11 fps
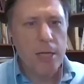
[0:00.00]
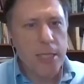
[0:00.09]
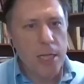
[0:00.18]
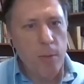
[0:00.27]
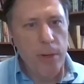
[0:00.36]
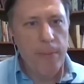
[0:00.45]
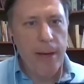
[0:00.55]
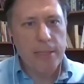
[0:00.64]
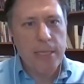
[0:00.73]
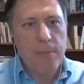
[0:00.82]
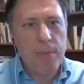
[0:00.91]
us a little bit
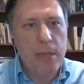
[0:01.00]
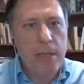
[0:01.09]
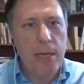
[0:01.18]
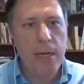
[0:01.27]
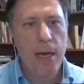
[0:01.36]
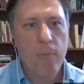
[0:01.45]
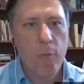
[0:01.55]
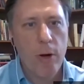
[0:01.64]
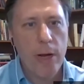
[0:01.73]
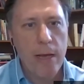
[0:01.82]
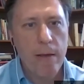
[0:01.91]
about some of the
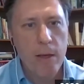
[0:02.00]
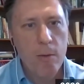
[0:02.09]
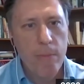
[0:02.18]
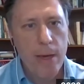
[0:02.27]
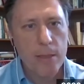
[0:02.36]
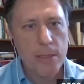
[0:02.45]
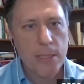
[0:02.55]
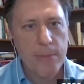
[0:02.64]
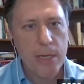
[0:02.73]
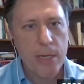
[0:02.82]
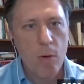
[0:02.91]
rigging that you make and some
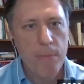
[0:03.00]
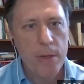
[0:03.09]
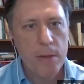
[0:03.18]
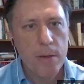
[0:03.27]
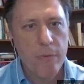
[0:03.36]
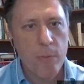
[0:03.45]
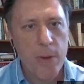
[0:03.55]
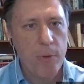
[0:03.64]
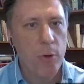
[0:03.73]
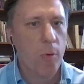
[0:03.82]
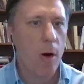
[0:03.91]
of the equipment for
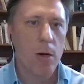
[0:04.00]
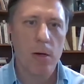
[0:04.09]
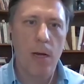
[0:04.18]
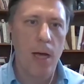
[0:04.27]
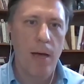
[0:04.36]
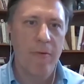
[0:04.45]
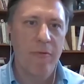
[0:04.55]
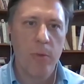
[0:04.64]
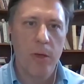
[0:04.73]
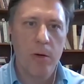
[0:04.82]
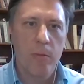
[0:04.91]
people who aren't
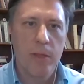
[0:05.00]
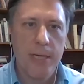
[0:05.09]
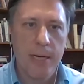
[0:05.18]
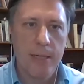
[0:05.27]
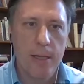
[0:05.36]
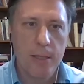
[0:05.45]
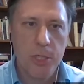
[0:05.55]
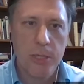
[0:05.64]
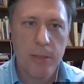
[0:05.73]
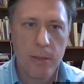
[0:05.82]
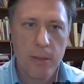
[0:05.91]
familiar with the technology?